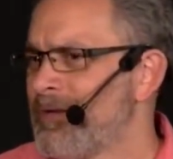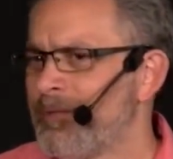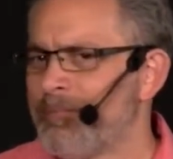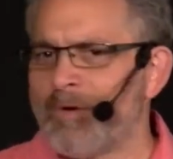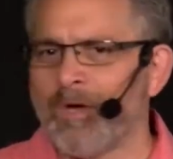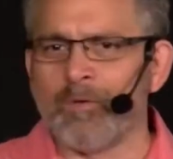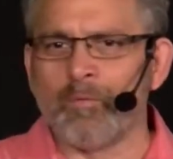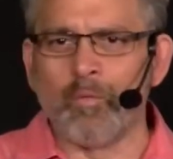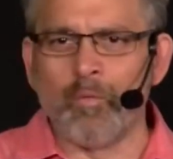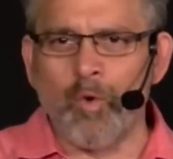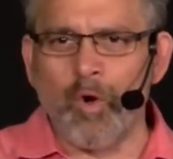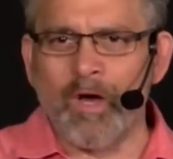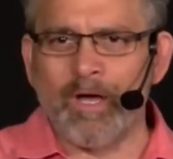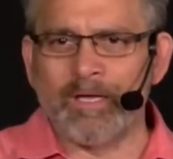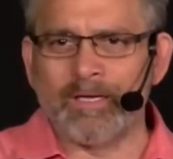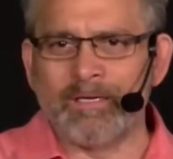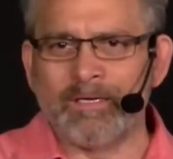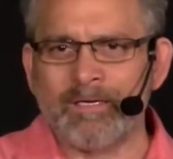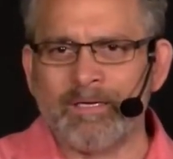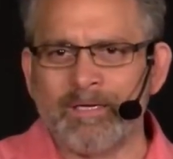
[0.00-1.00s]
but
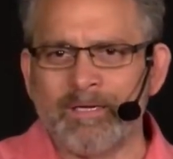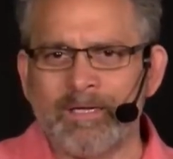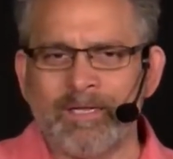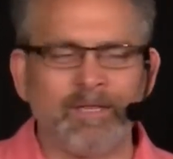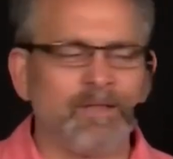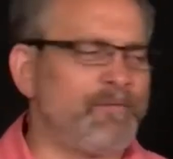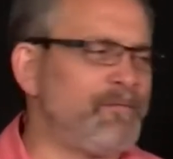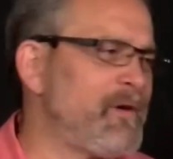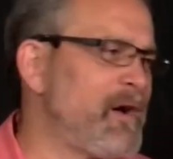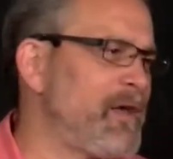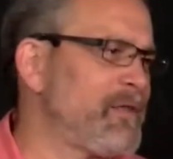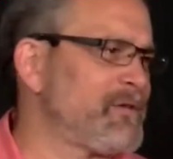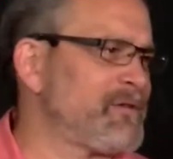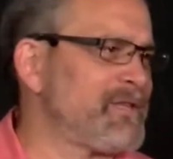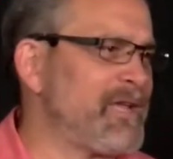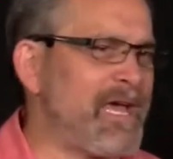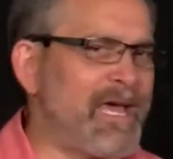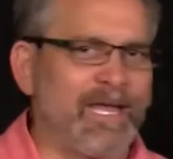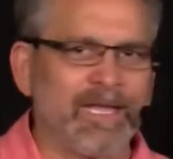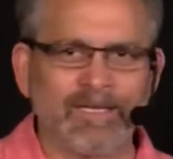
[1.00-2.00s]
one in the Father's
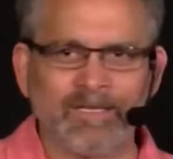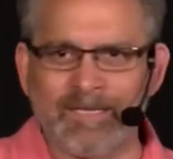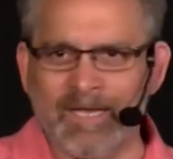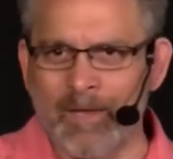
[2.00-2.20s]
eyes.